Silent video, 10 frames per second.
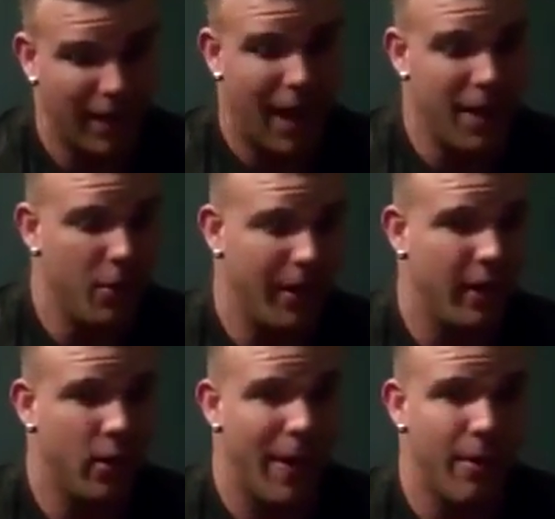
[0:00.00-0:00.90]
I knew I could
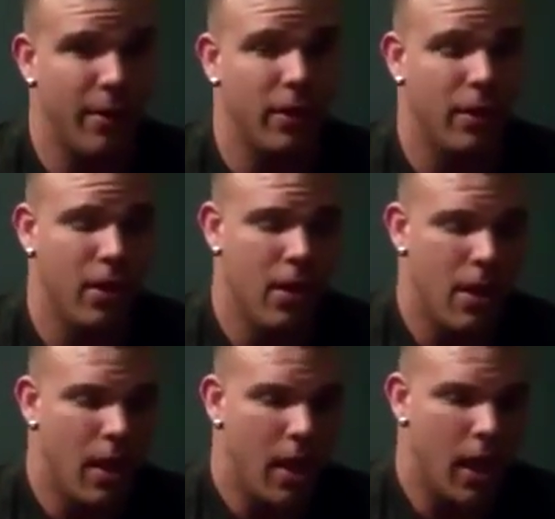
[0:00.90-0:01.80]
get away with
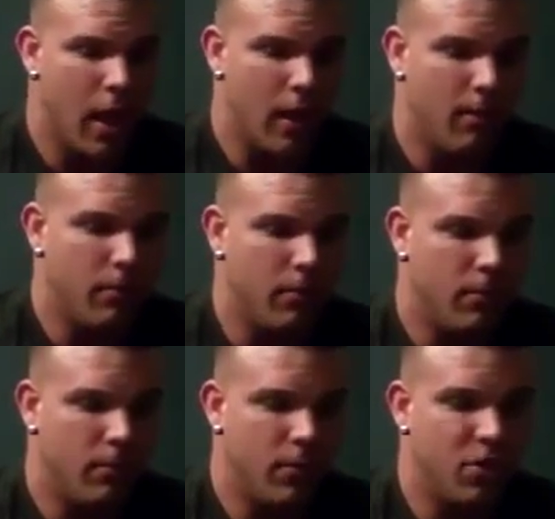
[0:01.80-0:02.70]

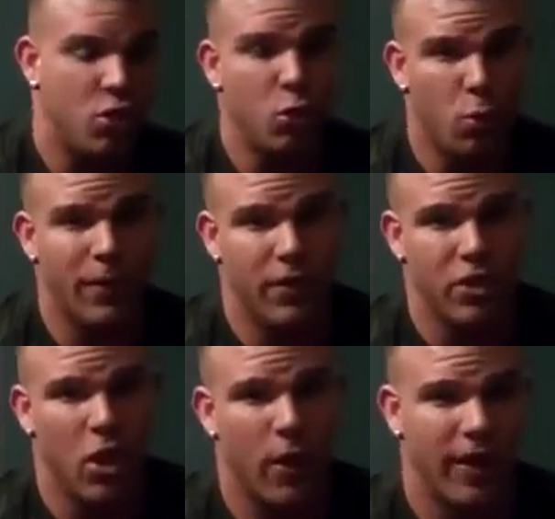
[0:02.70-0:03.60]
to win the
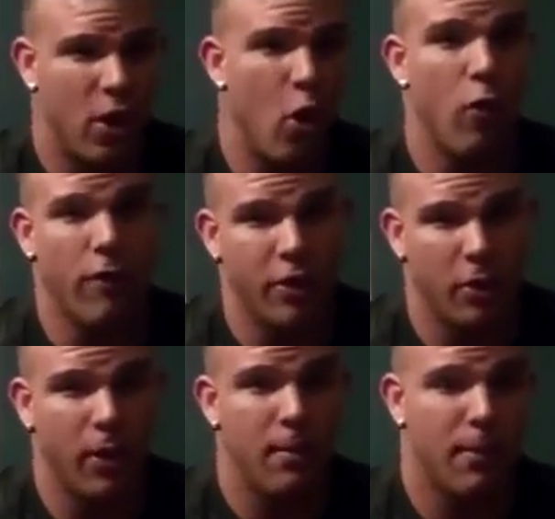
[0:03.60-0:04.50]
show. I didn't
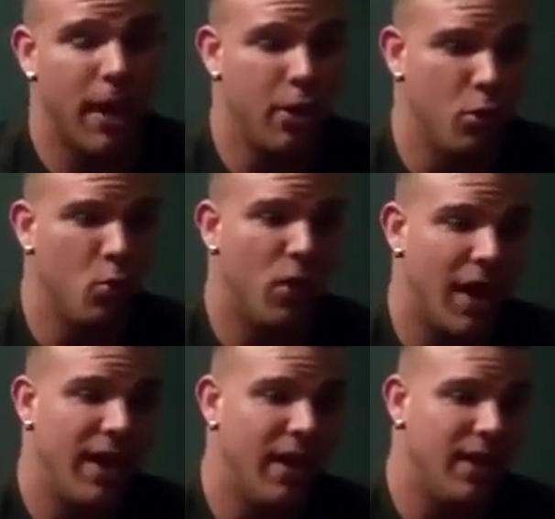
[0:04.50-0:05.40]
overdo it, but I knew what
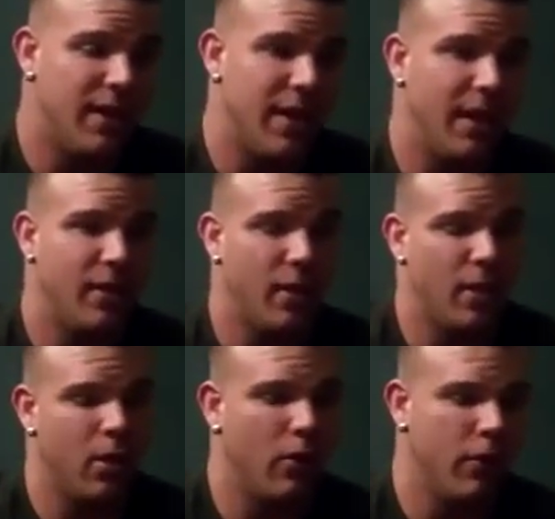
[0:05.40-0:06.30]
I needed to take to
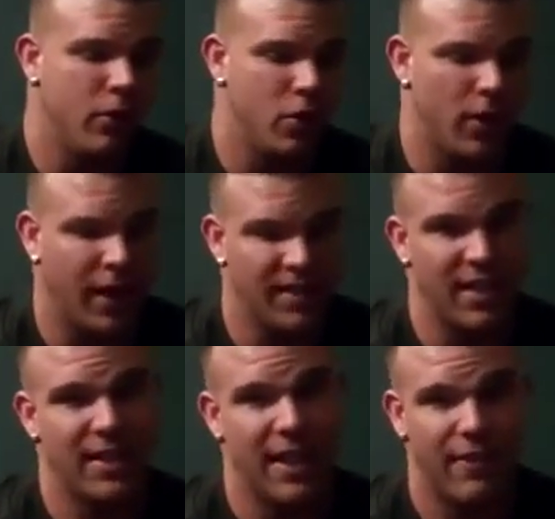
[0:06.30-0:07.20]
overdo the show. Like I
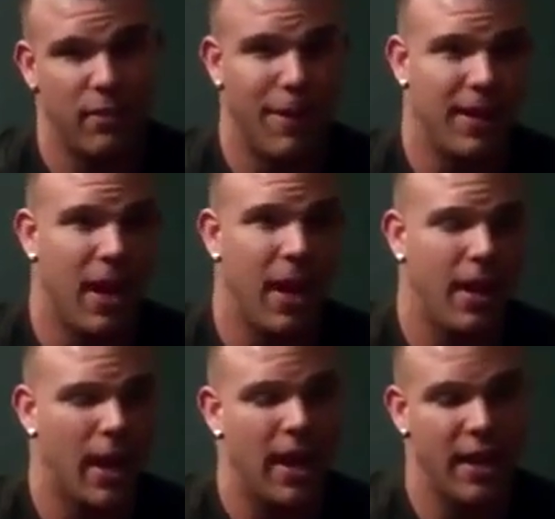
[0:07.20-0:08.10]
said, Dave did my
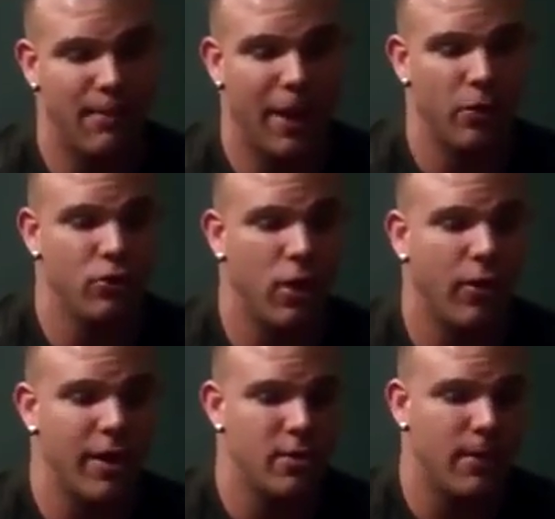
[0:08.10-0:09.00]
diet. I did my own drug
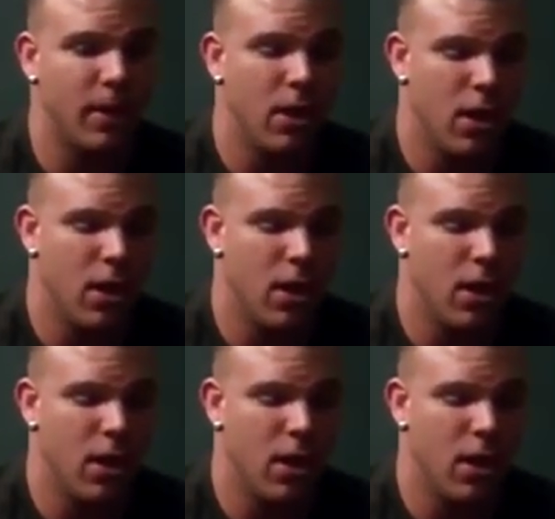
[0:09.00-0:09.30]
regimen.